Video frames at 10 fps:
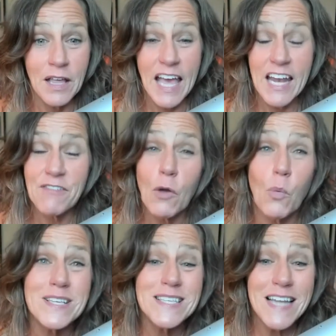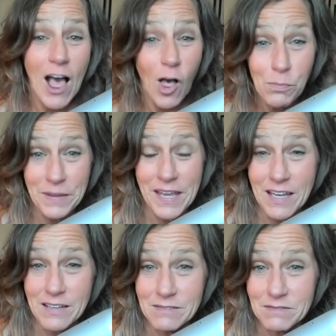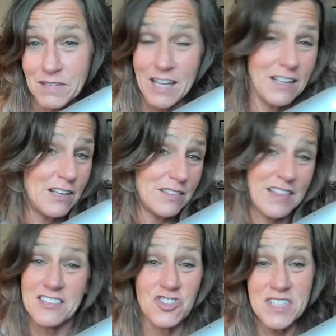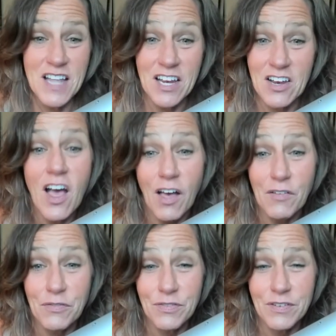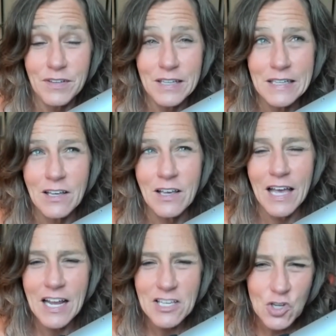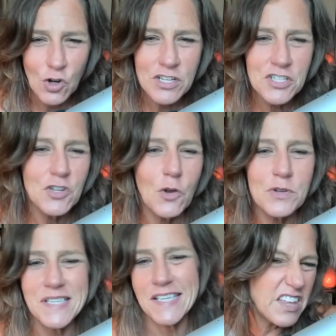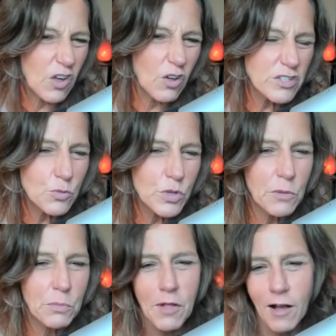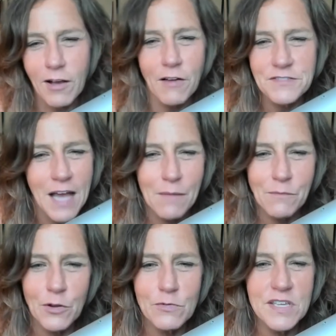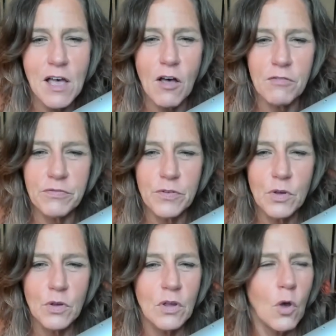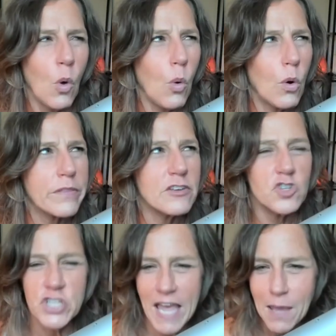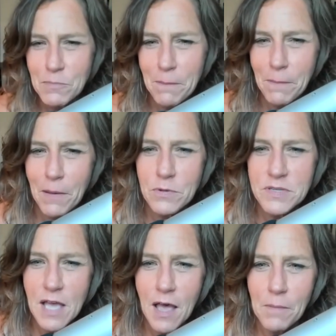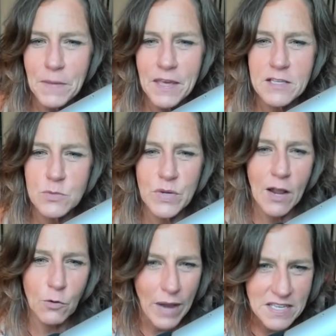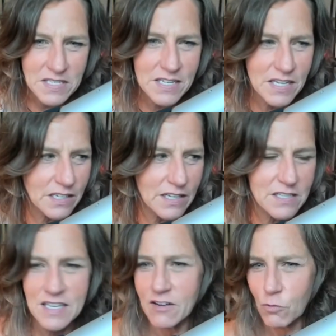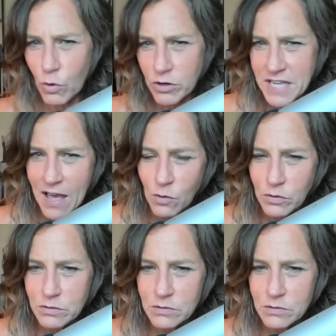And if I wasn't helping, that's just not enough. And I started to notice guilt when you block off time for yourself, or the shame that bubbles up because when I rested instead of worked out.